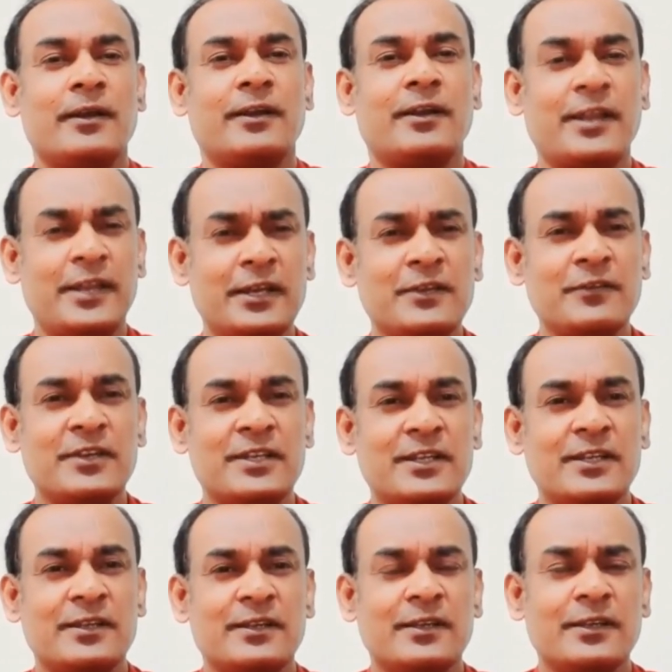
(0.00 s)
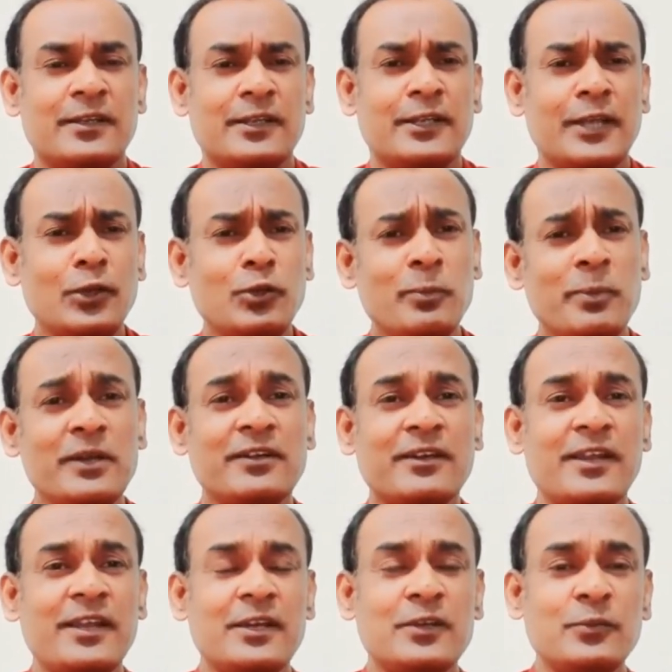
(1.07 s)
Creativity. Can you build
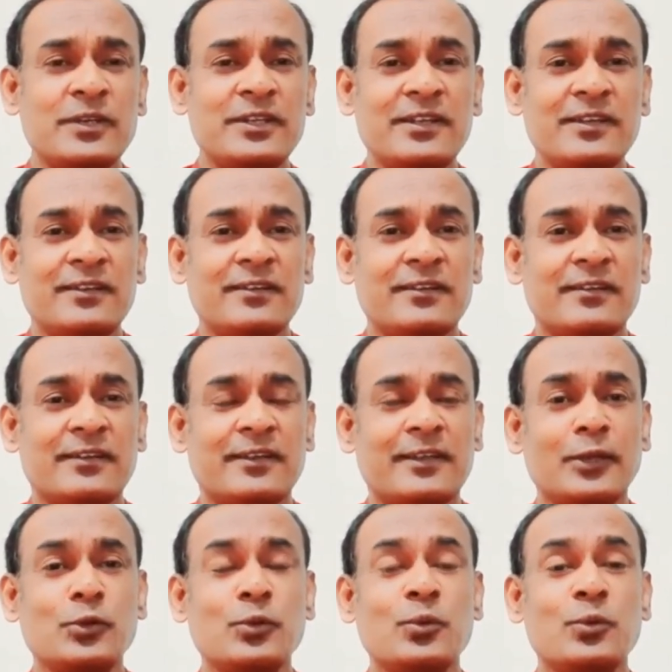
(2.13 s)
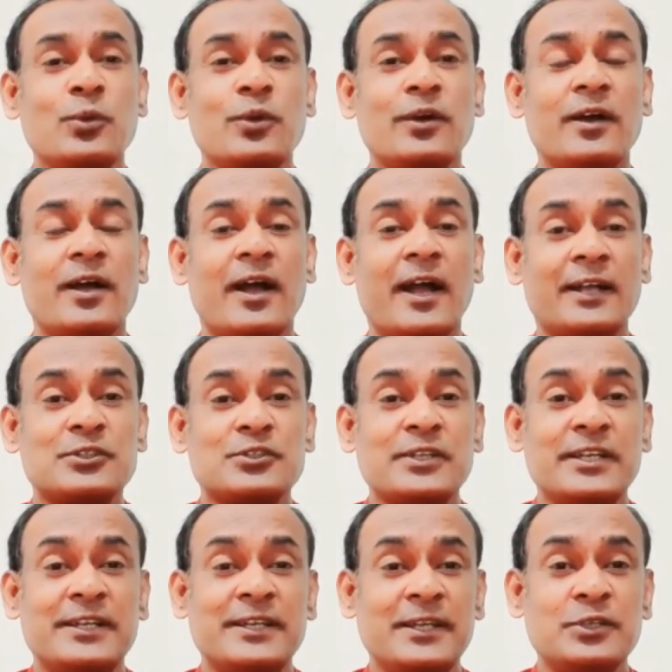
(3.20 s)
creativity? Can you
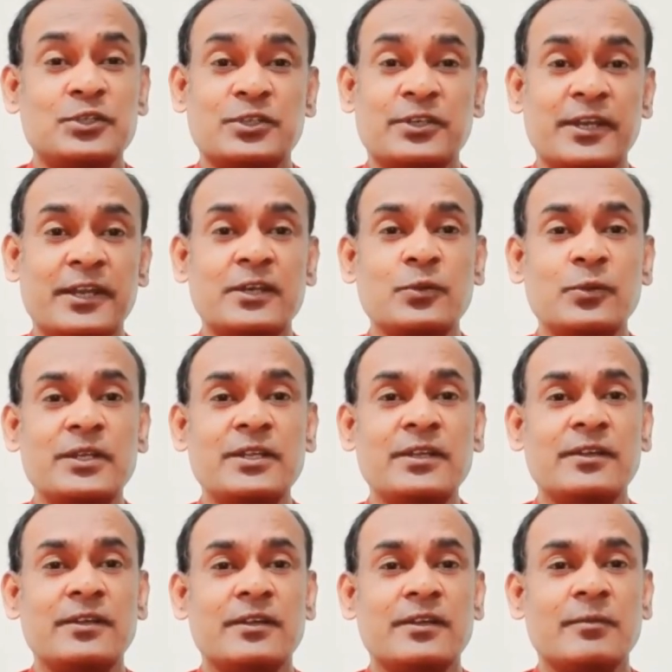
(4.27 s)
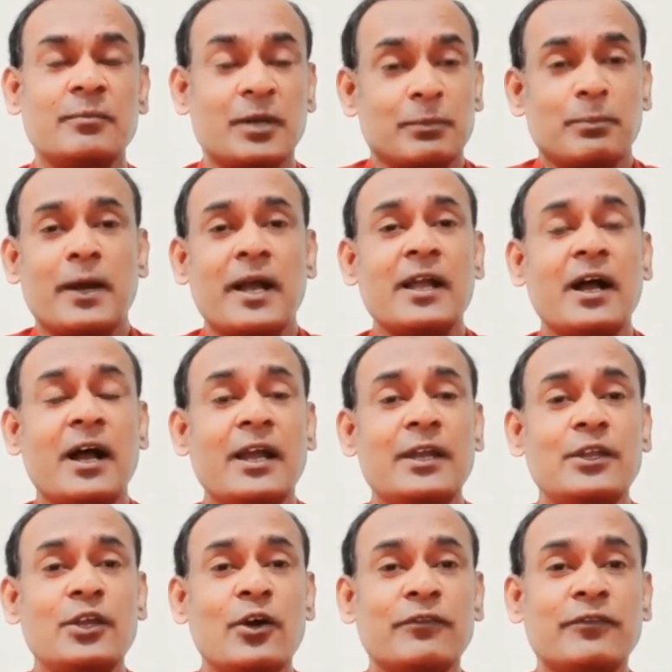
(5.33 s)
actually teach creativity? But my
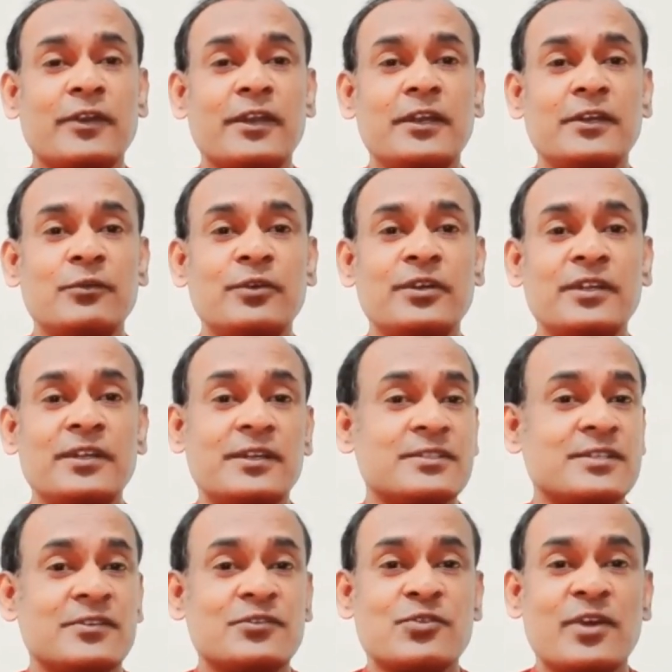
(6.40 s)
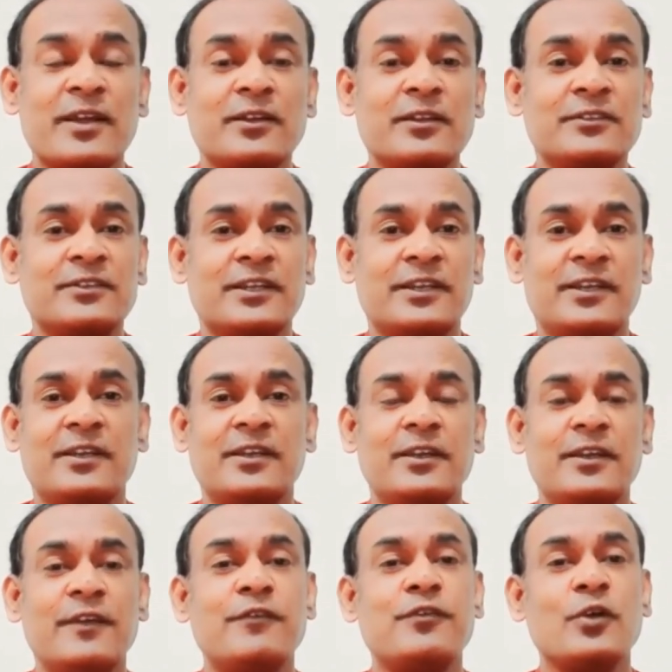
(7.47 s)
idea of creativity is a triangle theory.
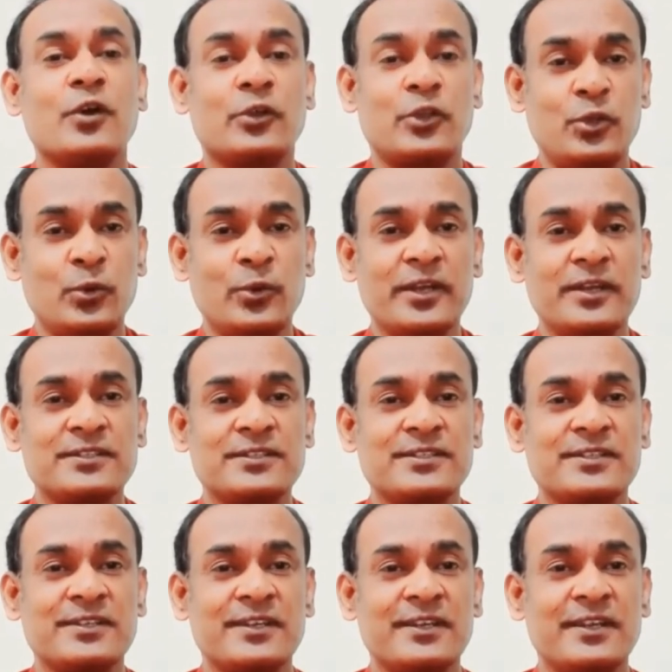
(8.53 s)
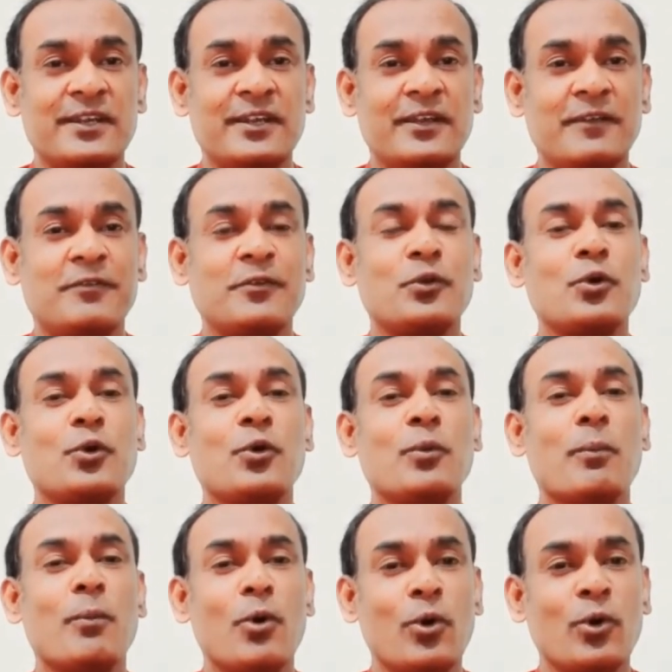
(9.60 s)
If you are curious, if you know
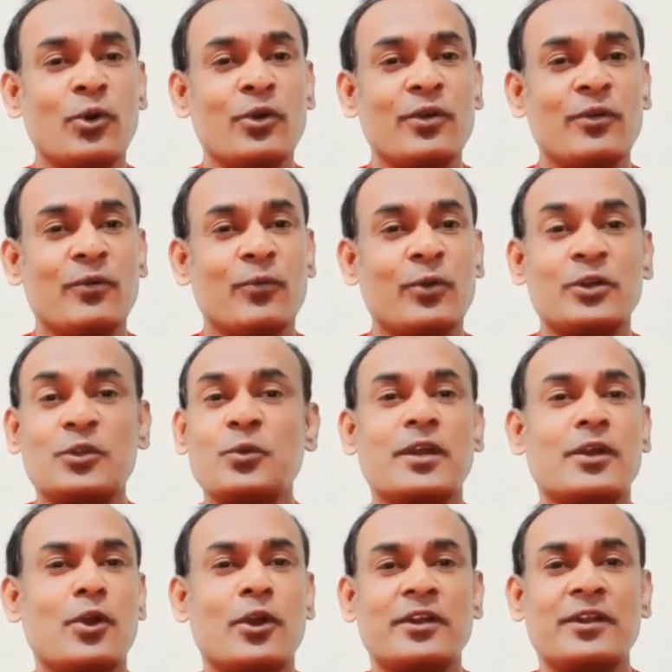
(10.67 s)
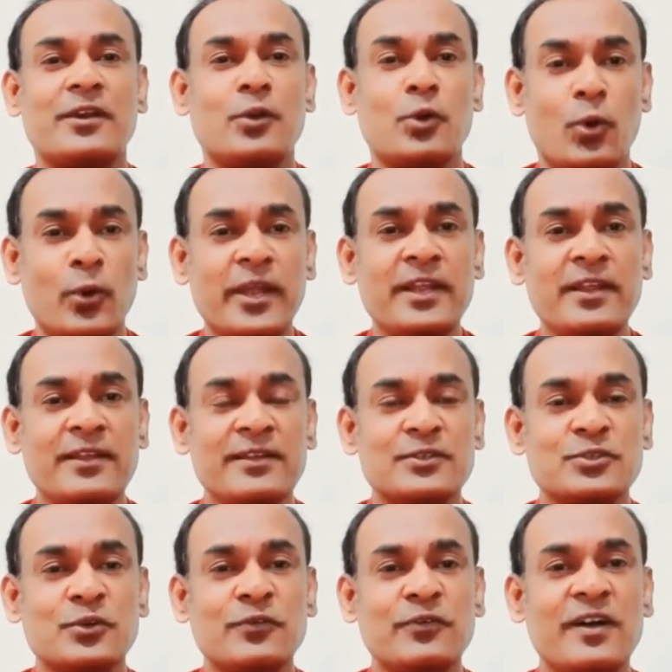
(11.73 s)
more what you were not knowing
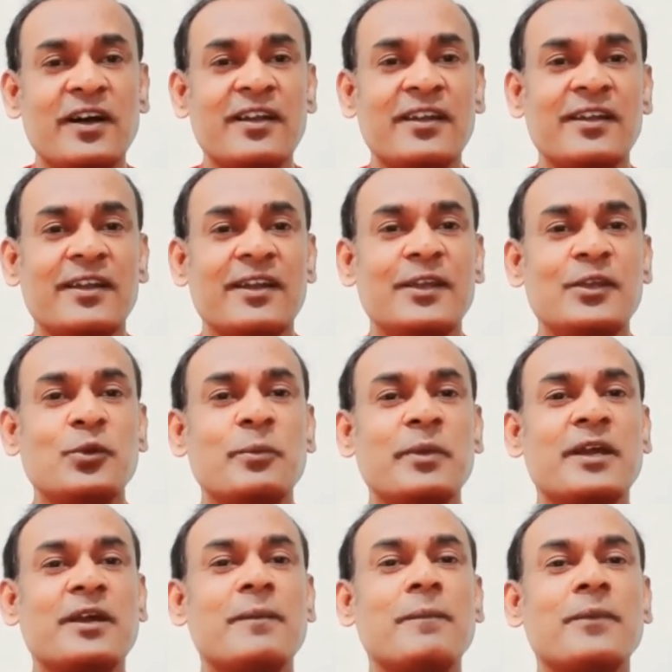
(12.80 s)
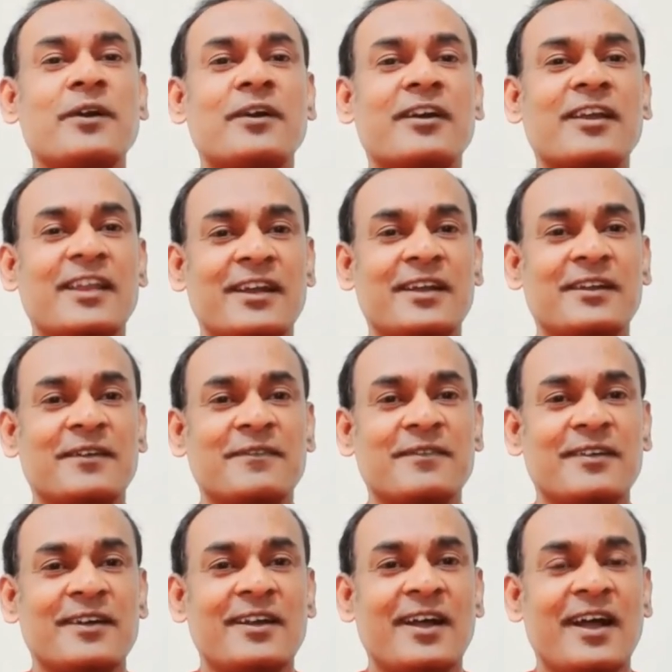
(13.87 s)
so far, you become creative.
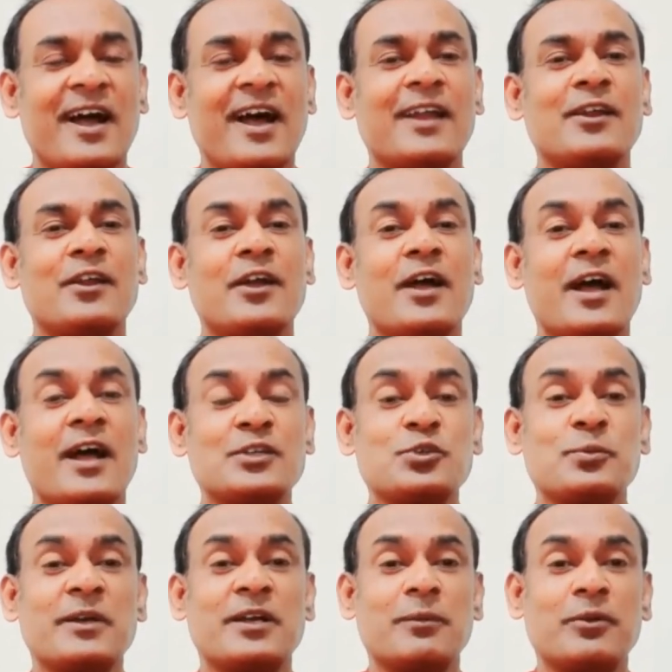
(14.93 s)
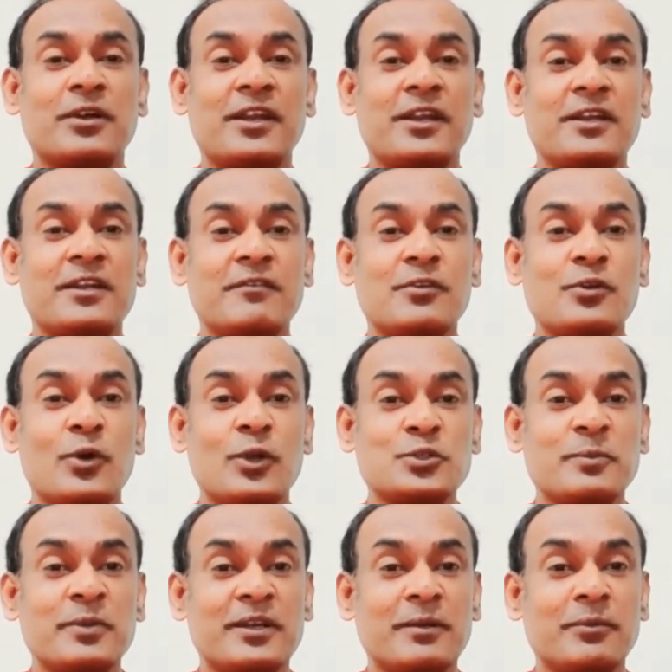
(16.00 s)
And as you become creative, you also
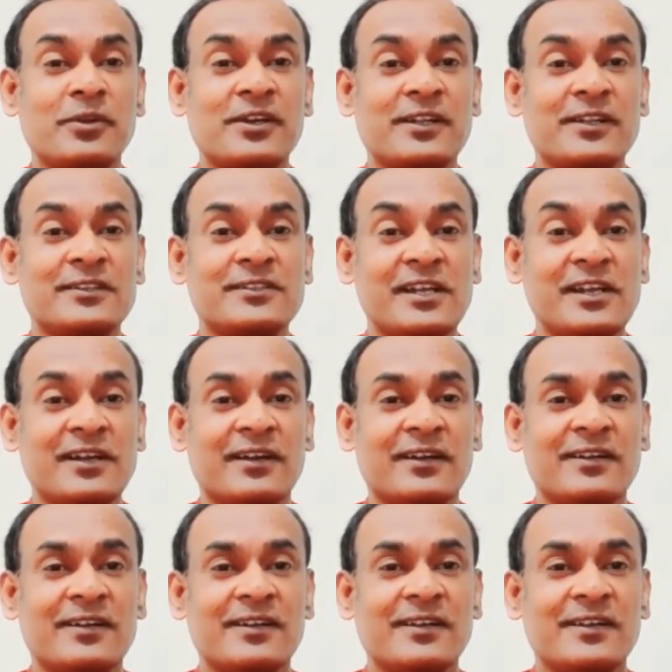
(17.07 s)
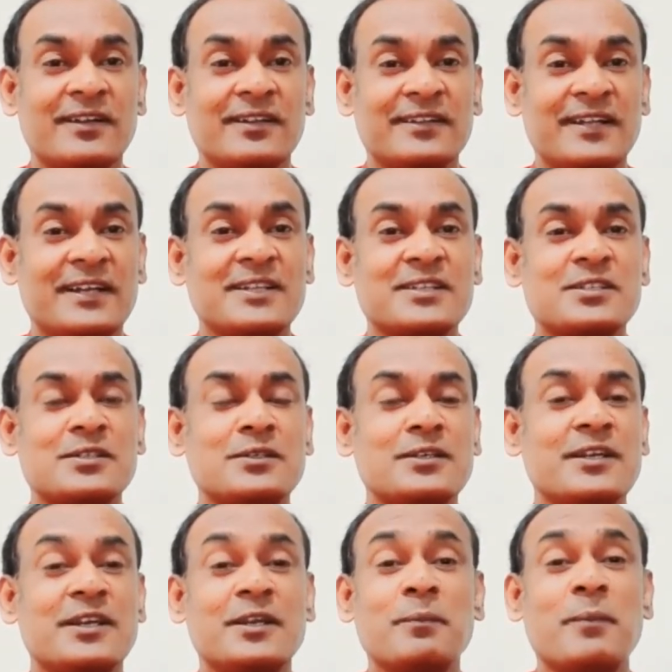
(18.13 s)
become critical thinker. That is
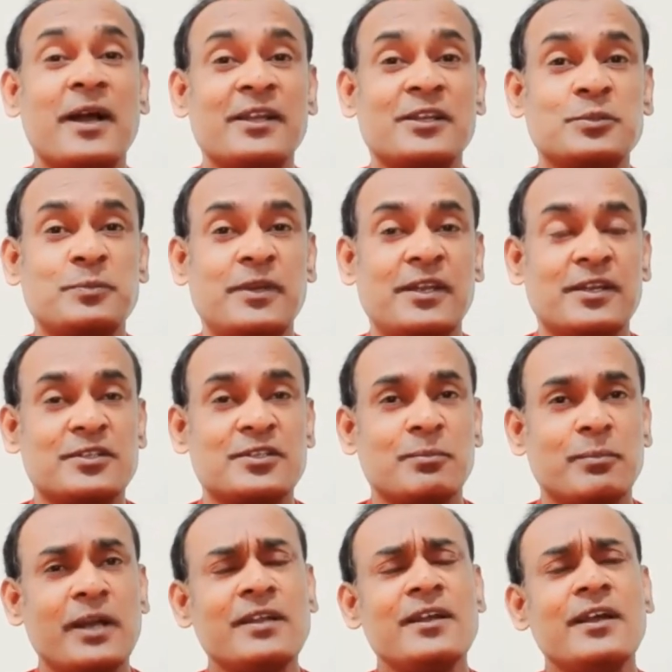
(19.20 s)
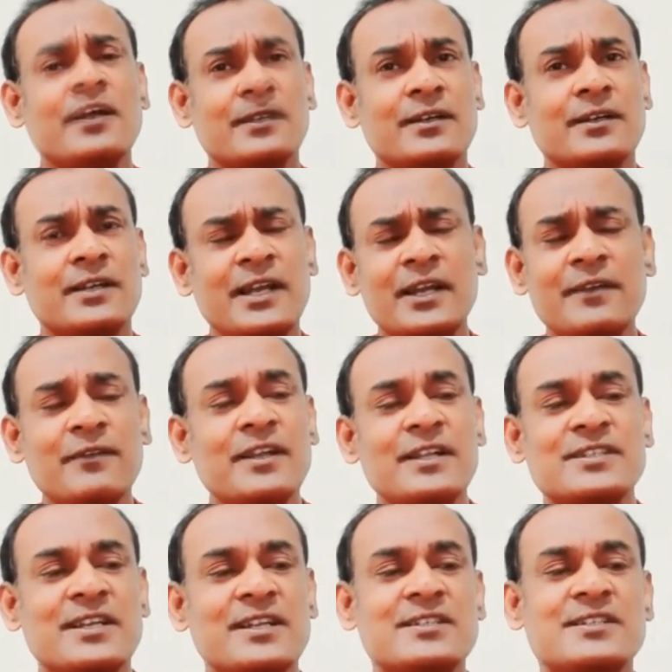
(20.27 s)
in my experience. But creativity
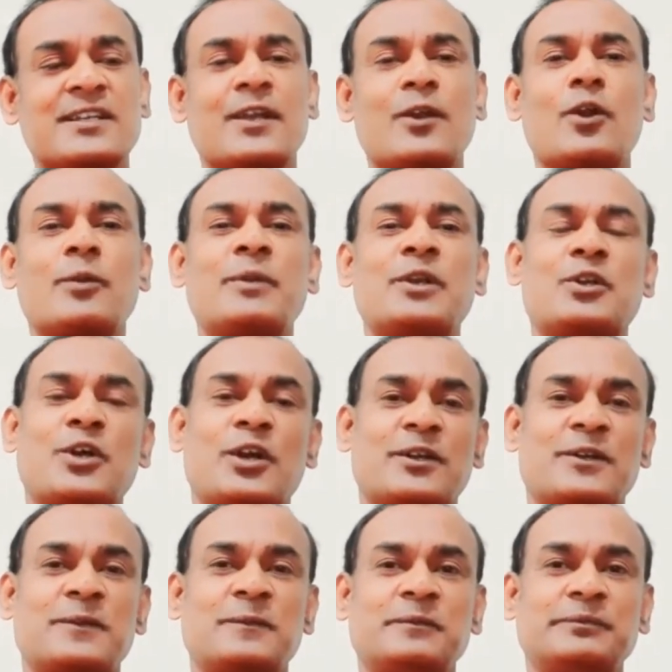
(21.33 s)
skills cannot be taught.